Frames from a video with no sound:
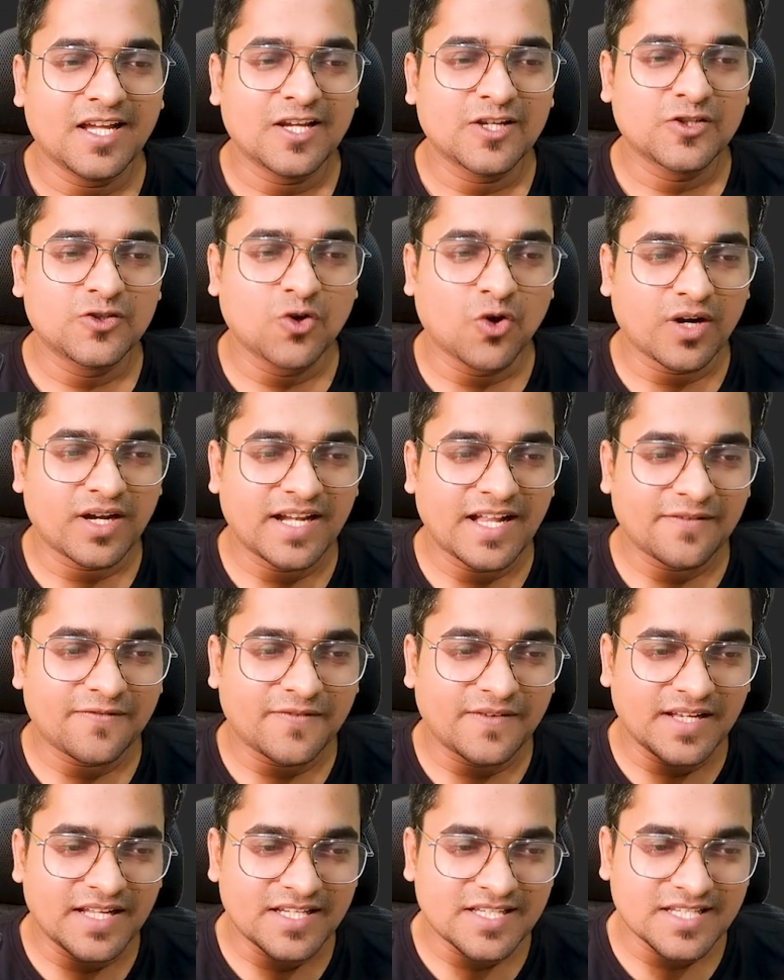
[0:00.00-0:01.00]
your
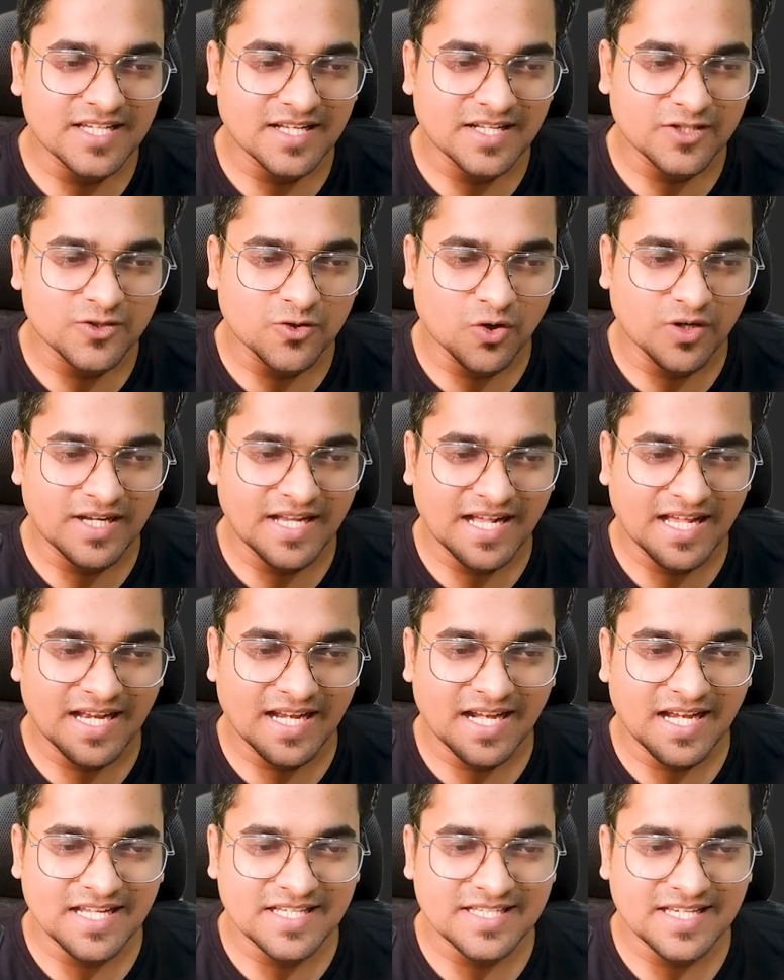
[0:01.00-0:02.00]
definition, your
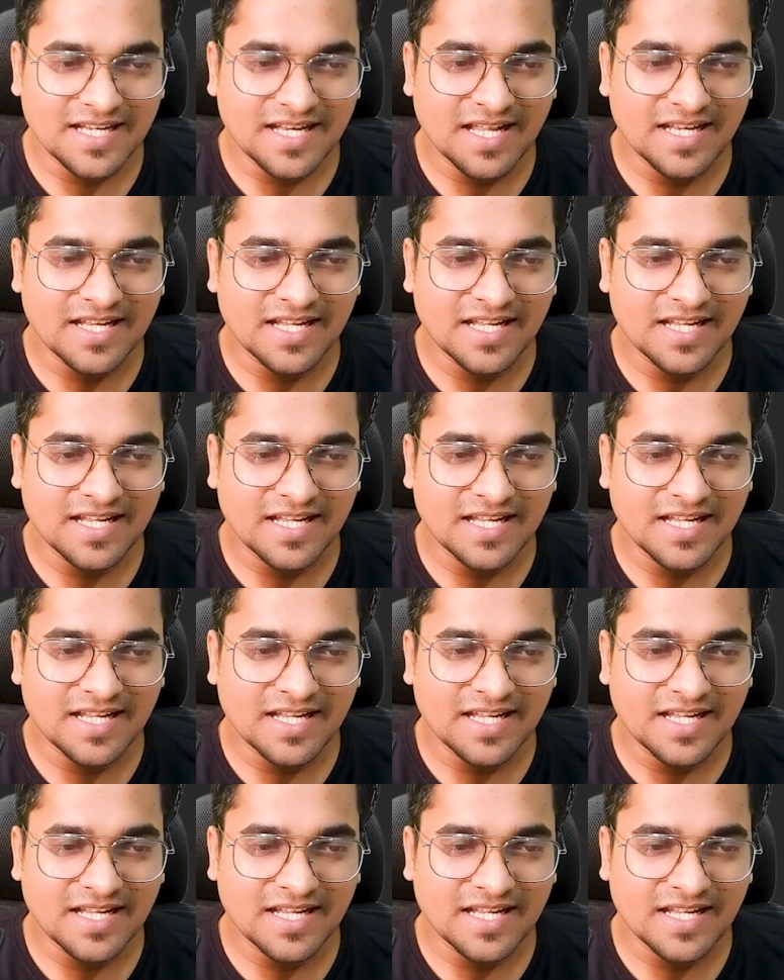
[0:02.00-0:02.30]
declaration and